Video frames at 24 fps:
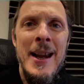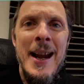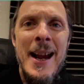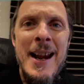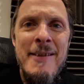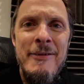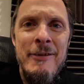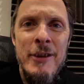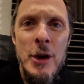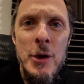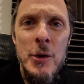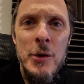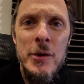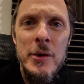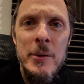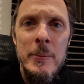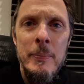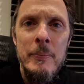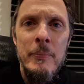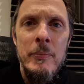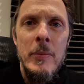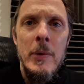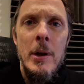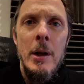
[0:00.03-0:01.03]
Hey folks,
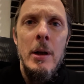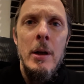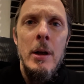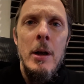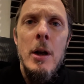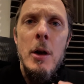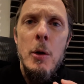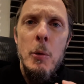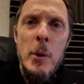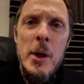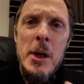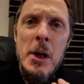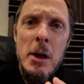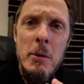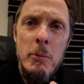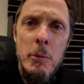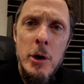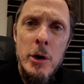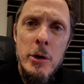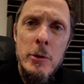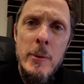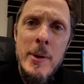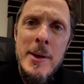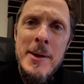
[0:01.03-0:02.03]
when I
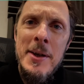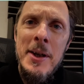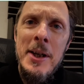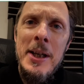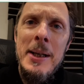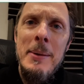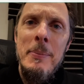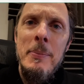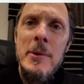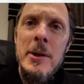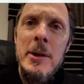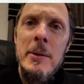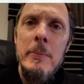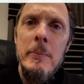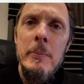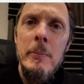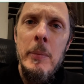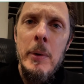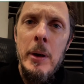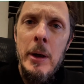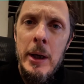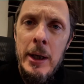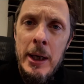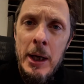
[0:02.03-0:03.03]
work with teams
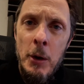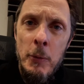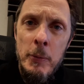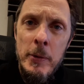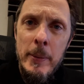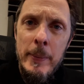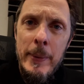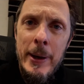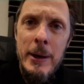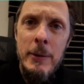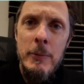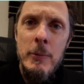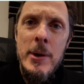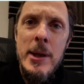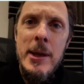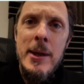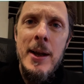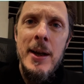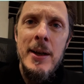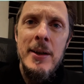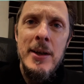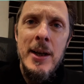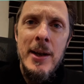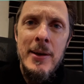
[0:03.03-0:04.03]
and help them out with
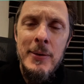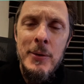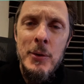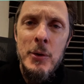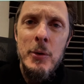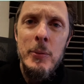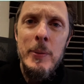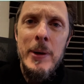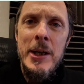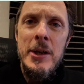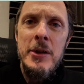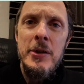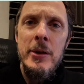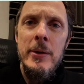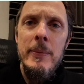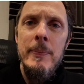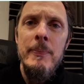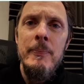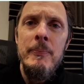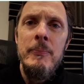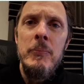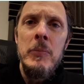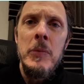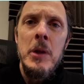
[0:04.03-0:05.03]
their test automation,